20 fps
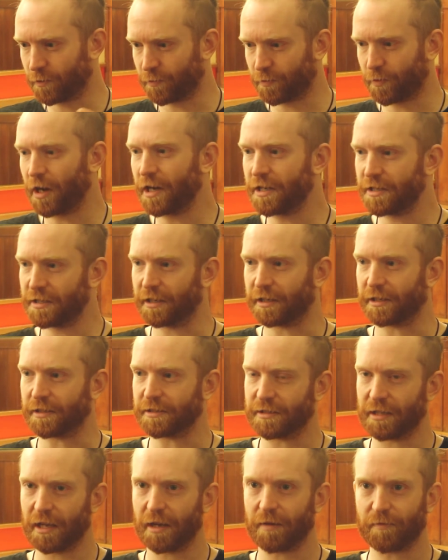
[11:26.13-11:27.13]
writing
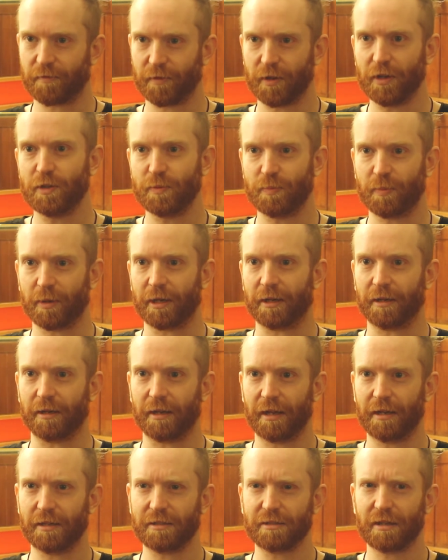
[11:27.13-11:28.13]
is that first bit,
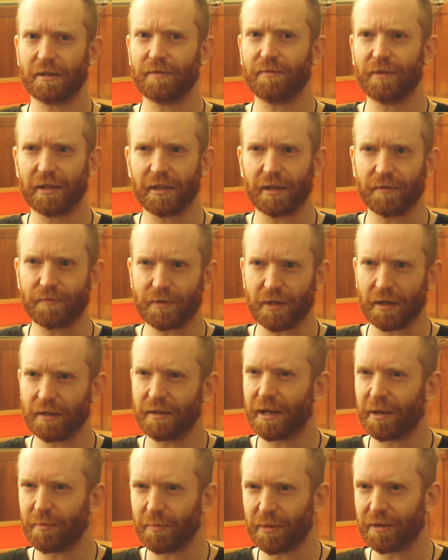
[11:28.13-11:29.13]
and it's kind of like they've done
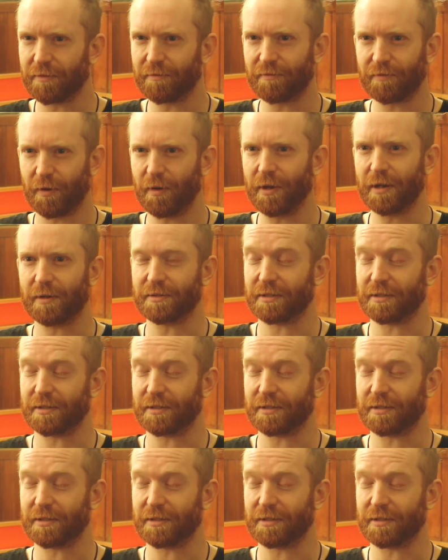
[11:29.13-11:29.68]
that bit for you.